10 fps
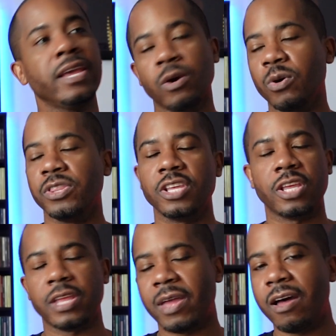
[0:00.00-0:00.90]
on
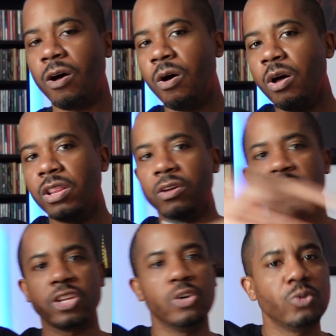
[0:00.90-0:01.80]

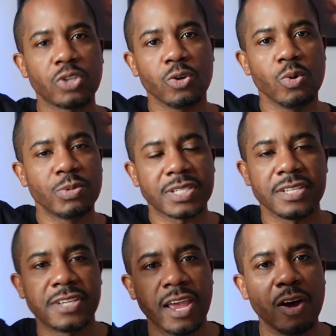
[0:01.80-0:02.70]
the YouTubes
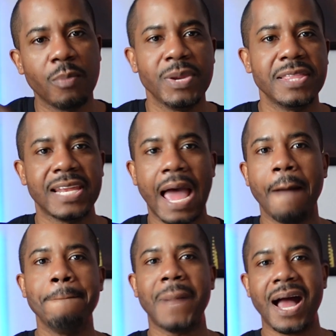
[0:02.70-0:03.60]
can tell me that
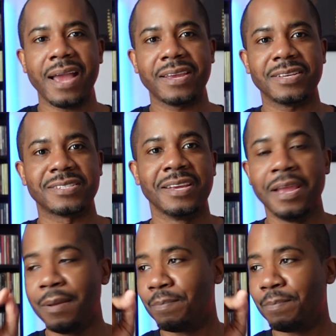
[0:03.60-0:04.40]
I'm biased,